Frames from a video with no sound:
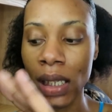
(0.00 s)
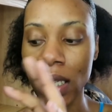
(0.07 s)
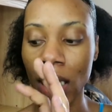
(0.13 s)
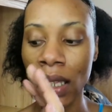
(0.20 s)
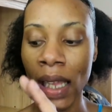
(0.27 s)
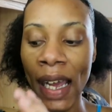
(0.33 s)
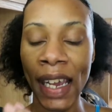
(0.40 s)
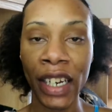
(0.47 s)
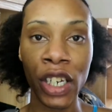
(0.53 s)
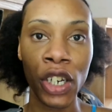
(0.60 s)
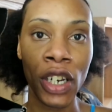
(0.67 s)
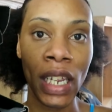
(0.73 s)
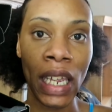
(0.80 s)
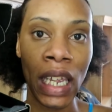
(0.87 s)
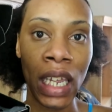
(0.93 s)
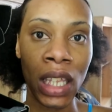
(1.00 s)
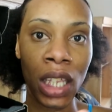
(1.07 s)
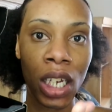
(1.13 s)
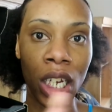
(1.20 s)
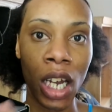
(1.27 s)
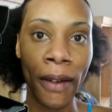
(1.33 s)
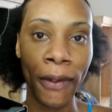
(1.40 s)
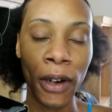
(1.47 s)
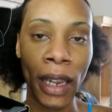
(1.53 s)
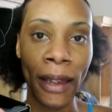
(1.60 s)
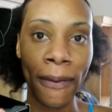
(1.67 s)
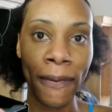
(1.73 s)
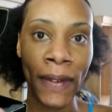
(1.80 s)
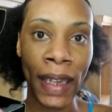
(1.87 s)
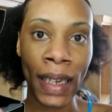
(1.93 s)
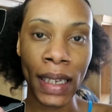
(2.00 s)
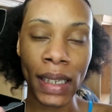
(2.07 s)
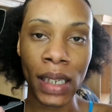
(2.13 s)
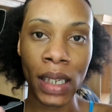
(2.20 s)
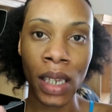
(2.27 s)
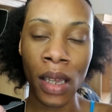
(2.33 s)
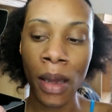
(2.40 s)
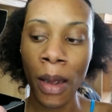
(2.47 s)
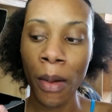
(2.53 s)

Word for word: the liner, and the Cover FX